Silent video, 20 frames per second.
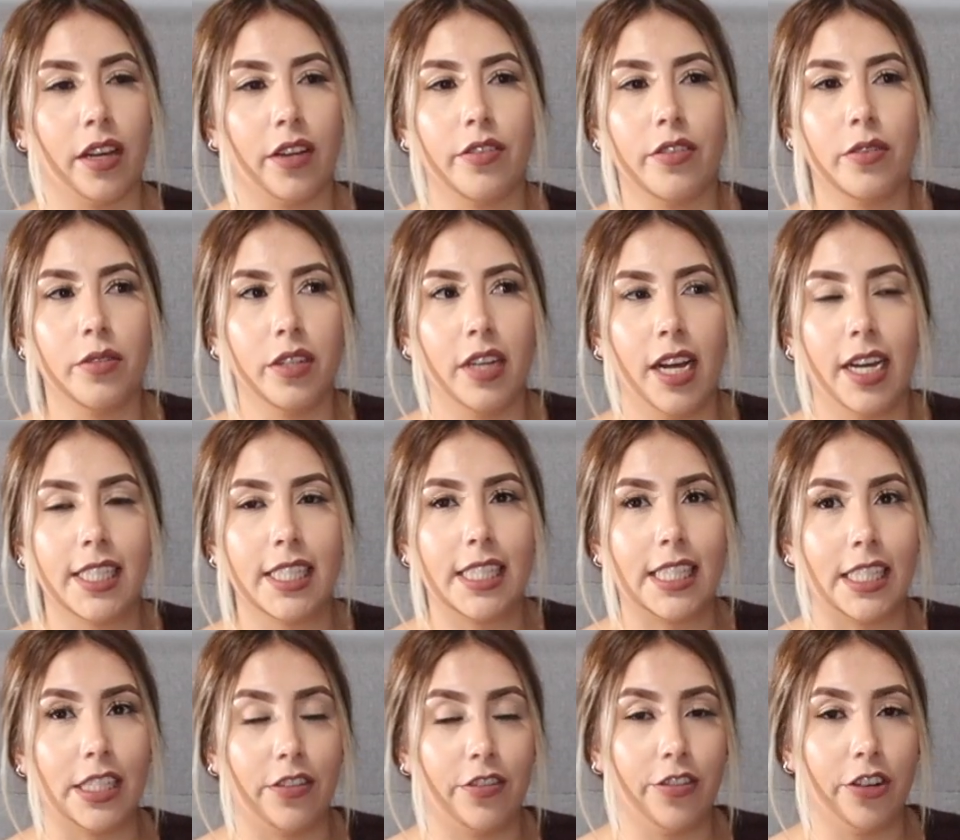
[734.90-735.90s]
everyone has
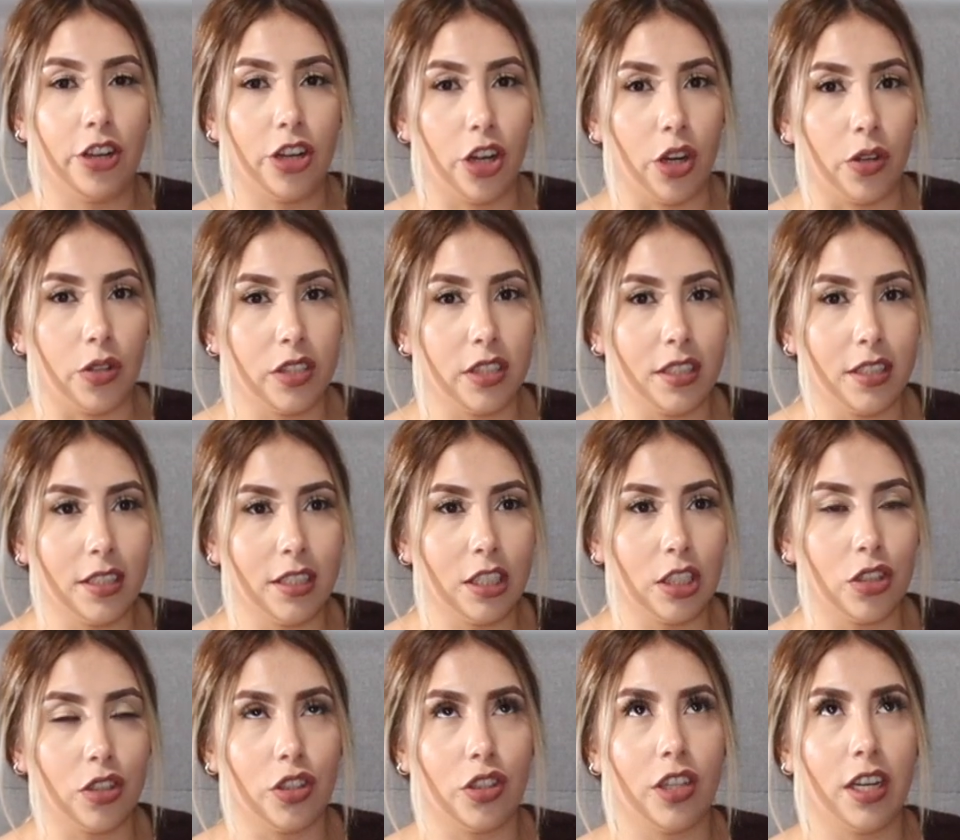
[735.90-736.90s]
different noses,
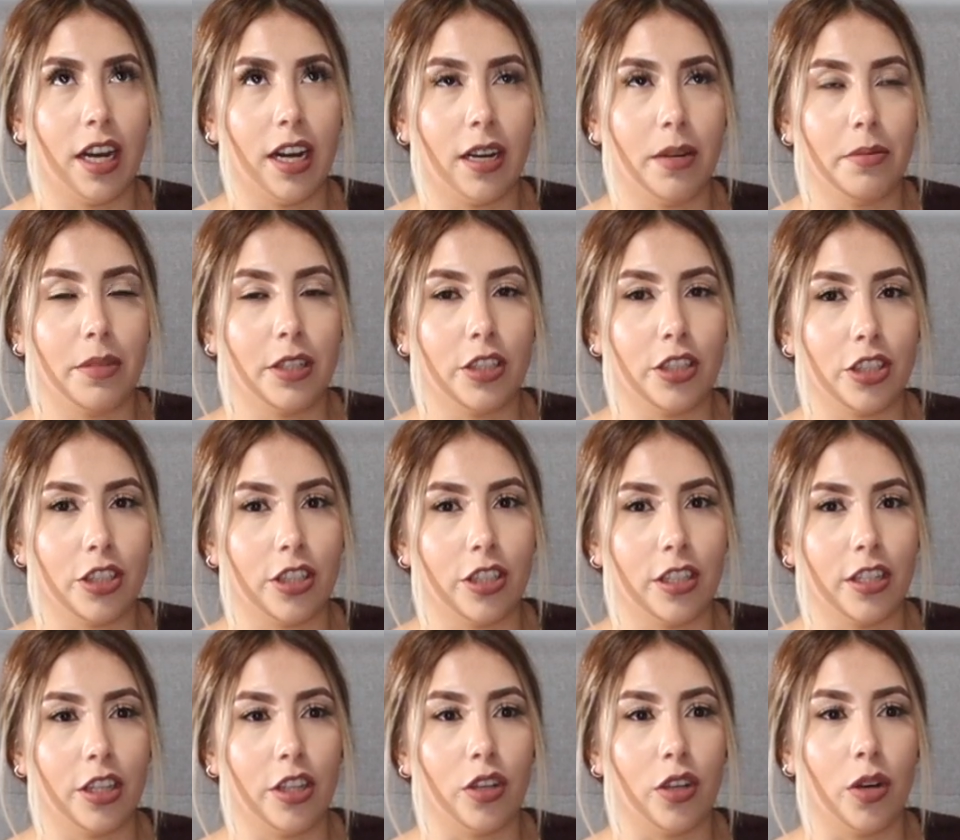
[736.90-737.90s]
so you gotta make
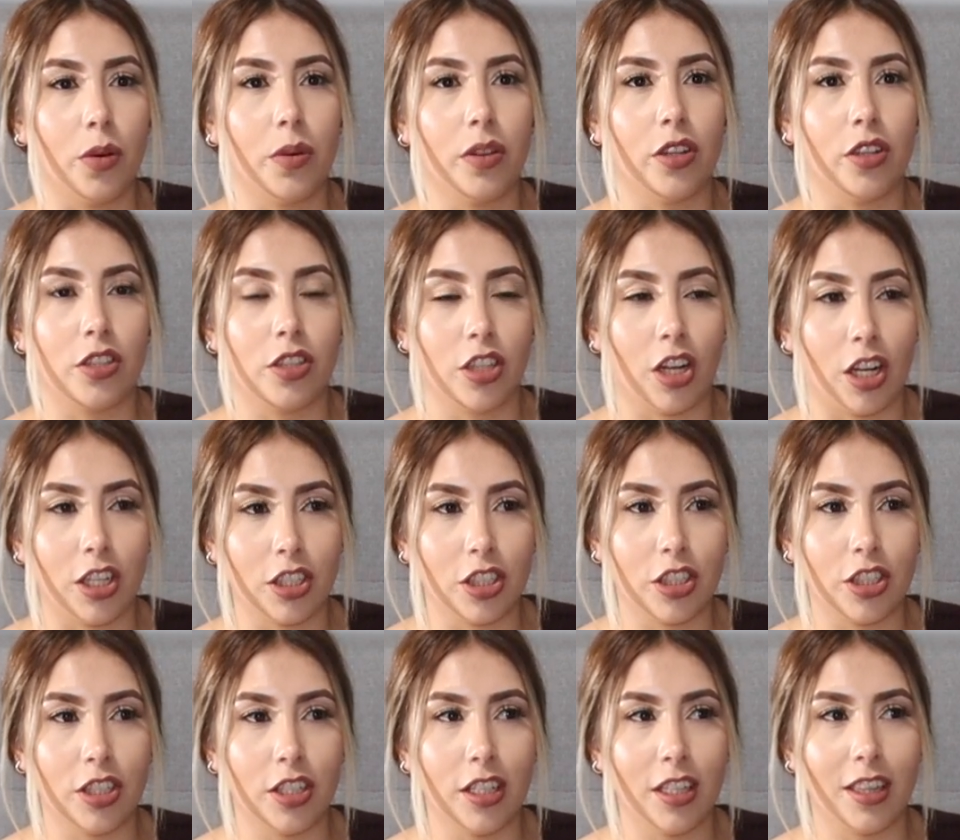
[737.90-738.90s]
sure that you go with a
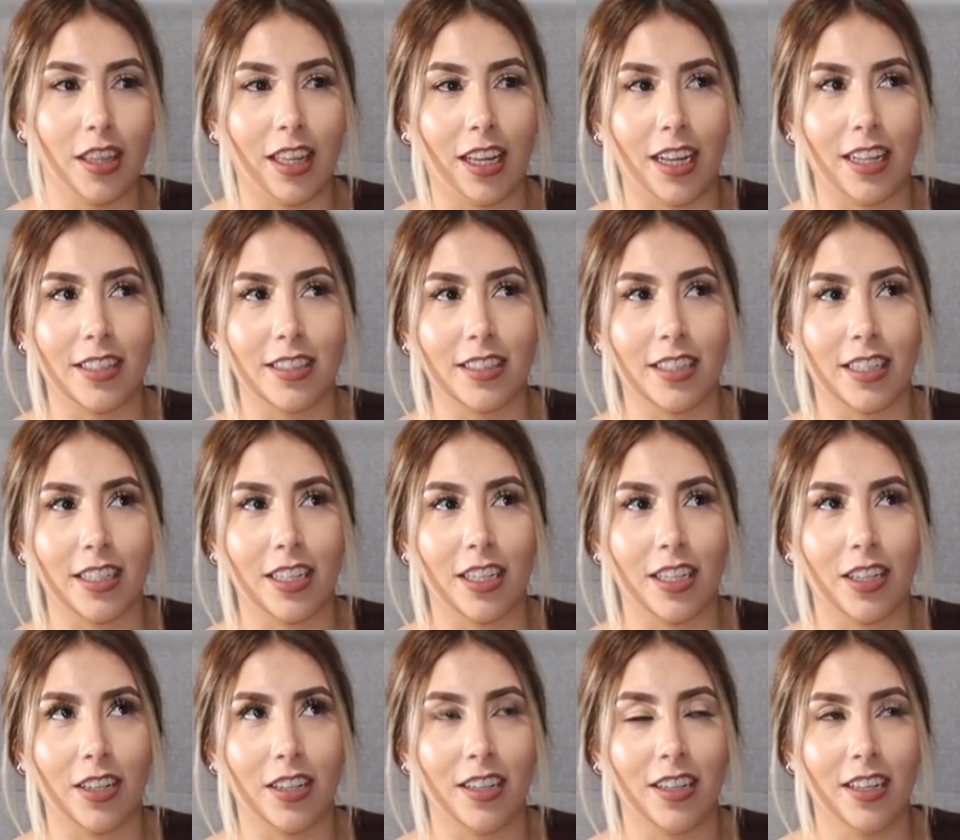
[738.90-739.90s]
doctor that's
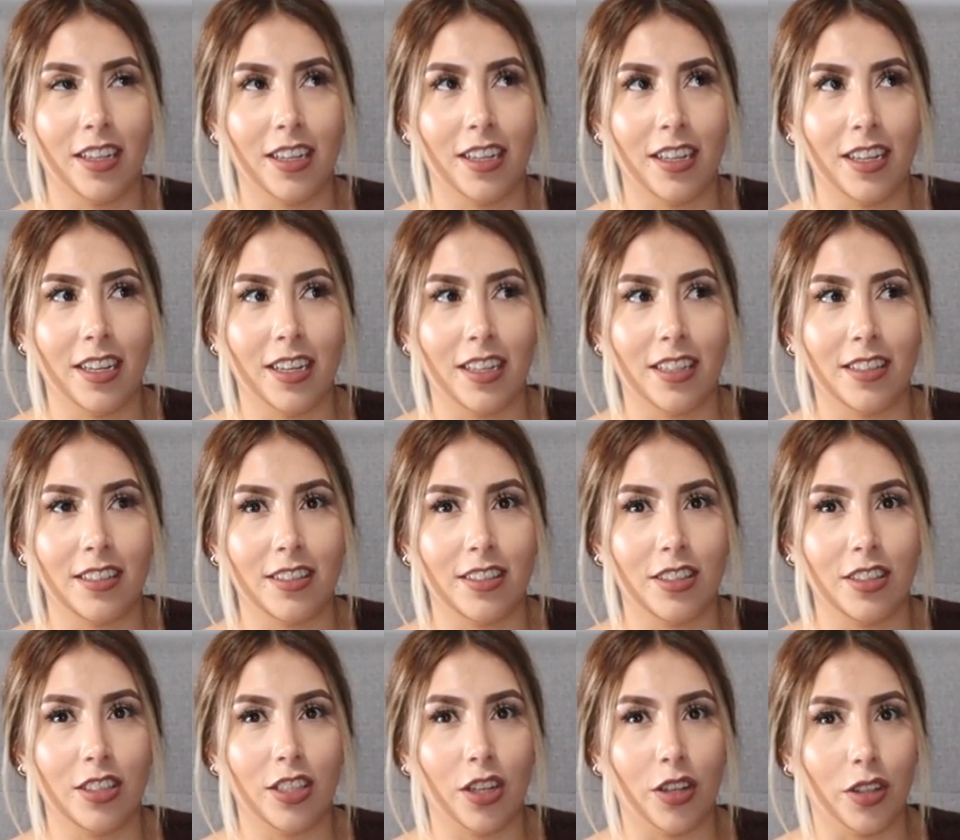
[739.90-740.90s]
gonna
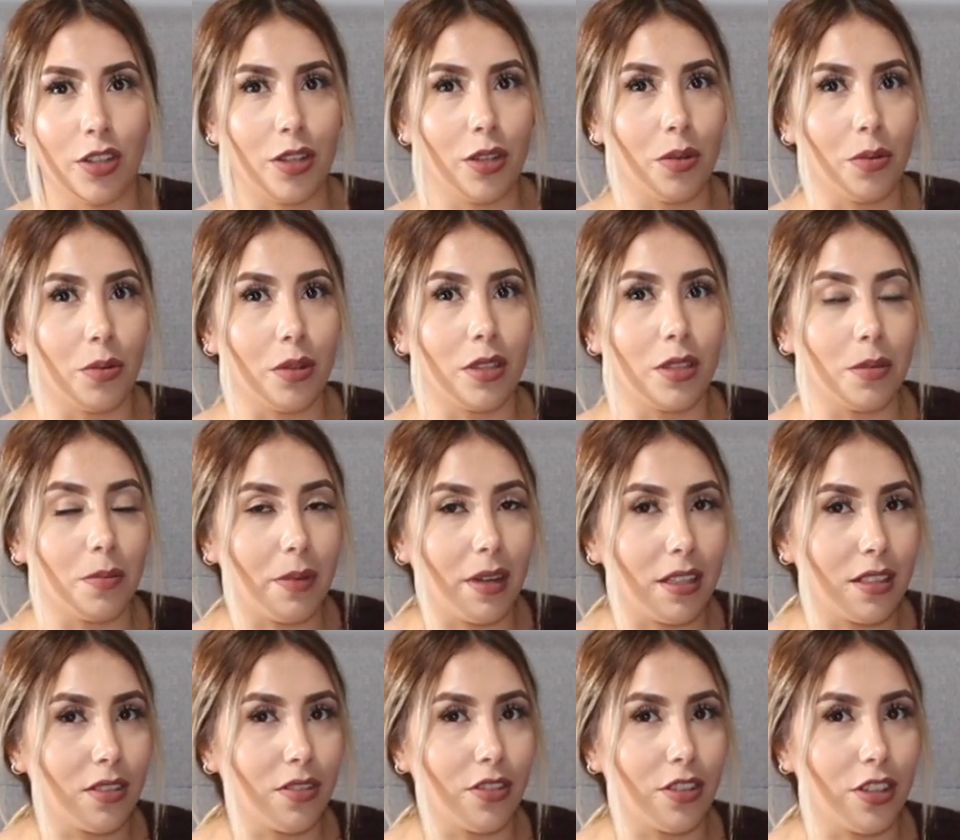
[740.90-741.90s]
tell you what's
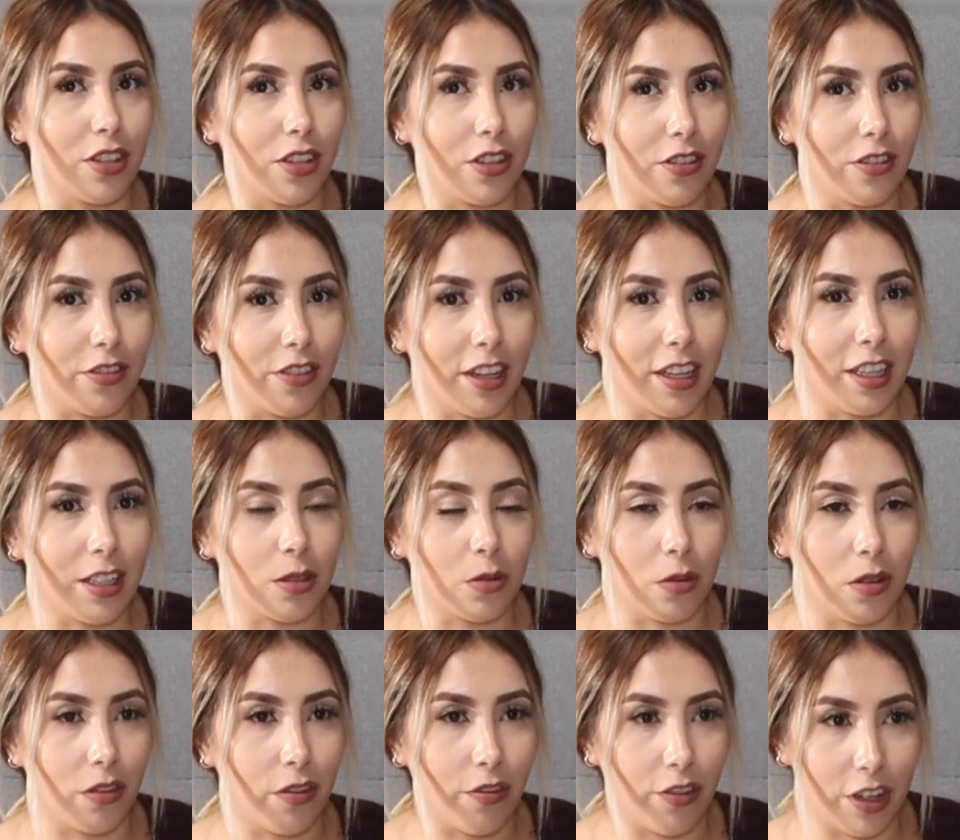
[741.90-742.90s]
best for your face,
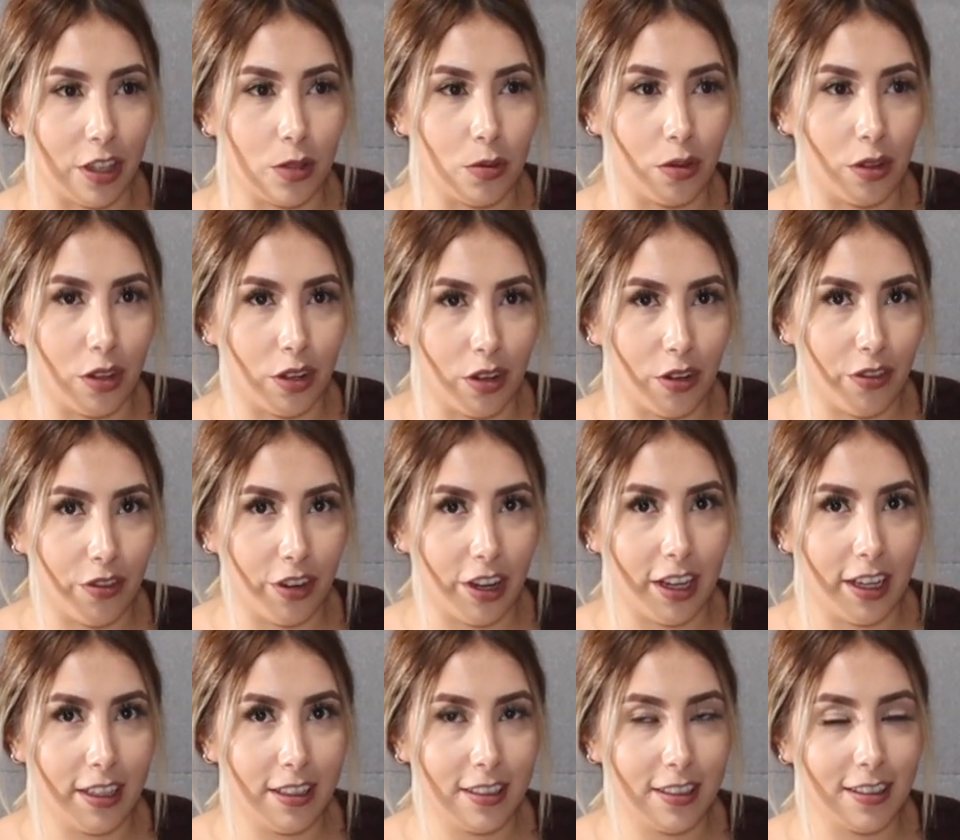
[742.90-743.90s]
what fits with your
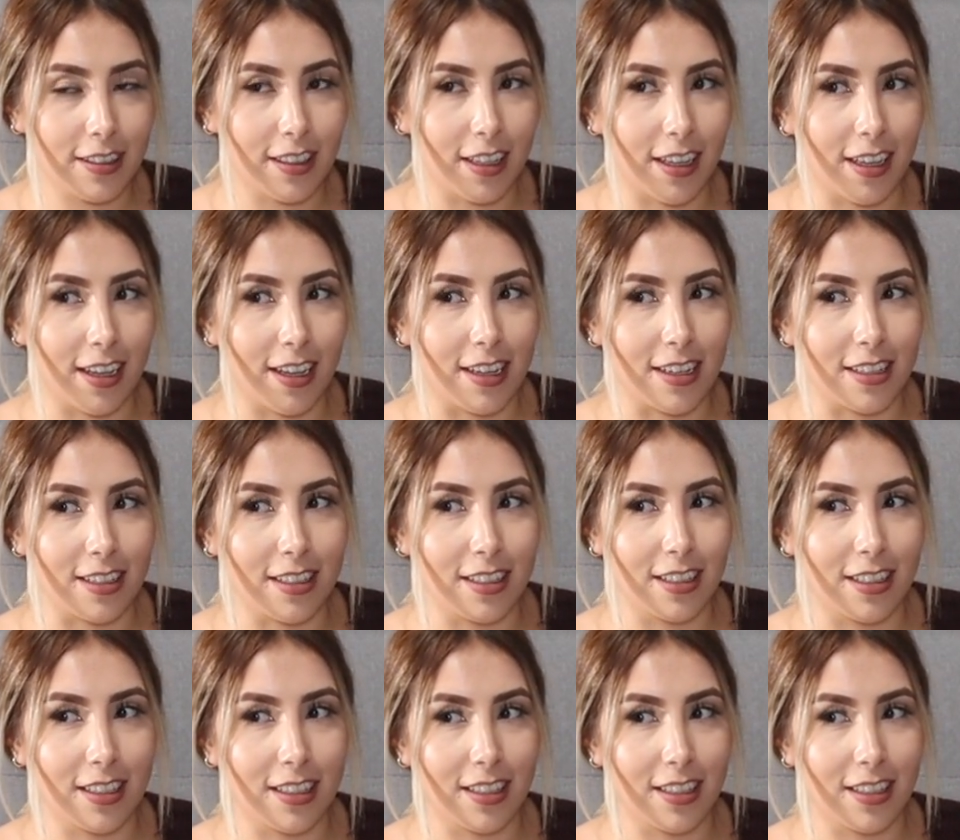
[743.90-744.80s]
face, and